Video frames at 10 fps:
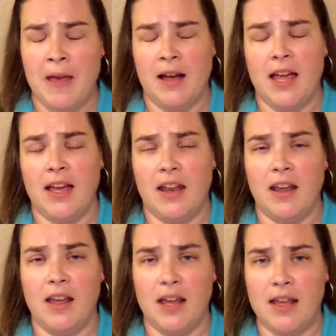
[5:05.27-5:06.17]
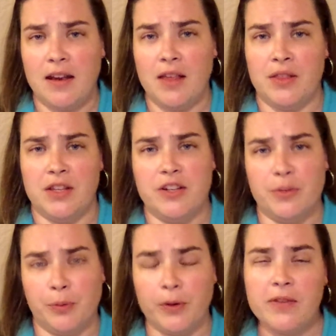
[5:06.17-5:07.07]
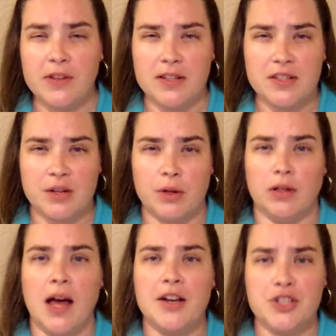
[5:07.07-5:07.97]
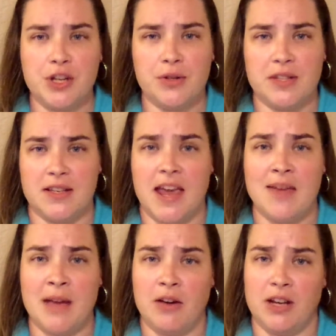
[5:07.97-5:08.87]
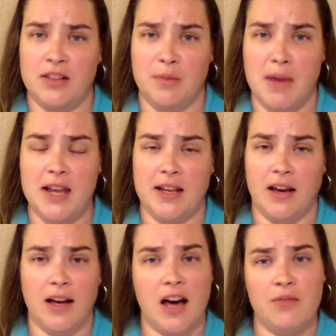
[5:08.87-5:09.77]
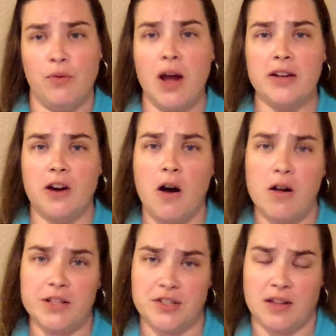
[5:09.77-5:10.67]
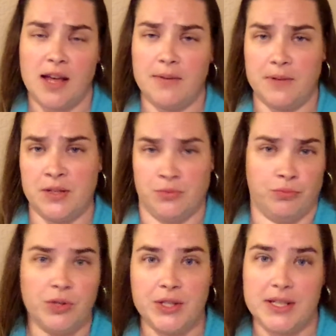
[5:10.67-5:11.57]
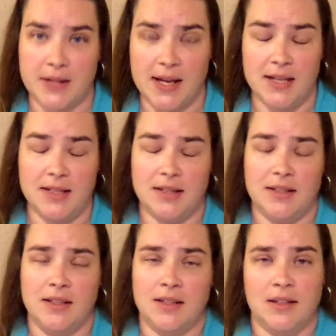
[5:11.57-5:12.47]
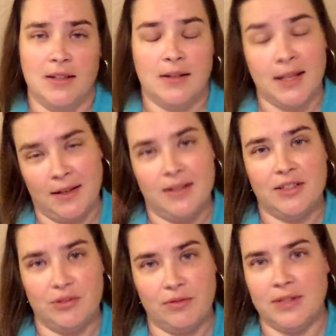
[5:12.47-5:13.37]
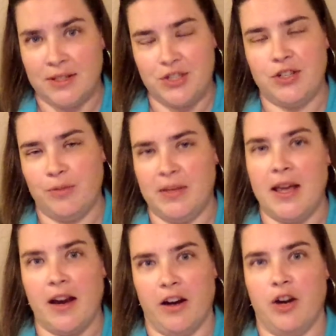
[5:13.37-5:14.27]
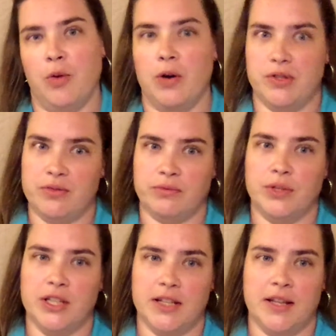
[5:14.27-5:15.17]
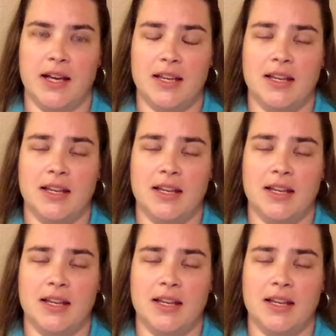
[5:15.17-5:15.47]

And in the year previous, there were a lot of shows that came out in the media of what college life is really like. And it should be air quotes, really like.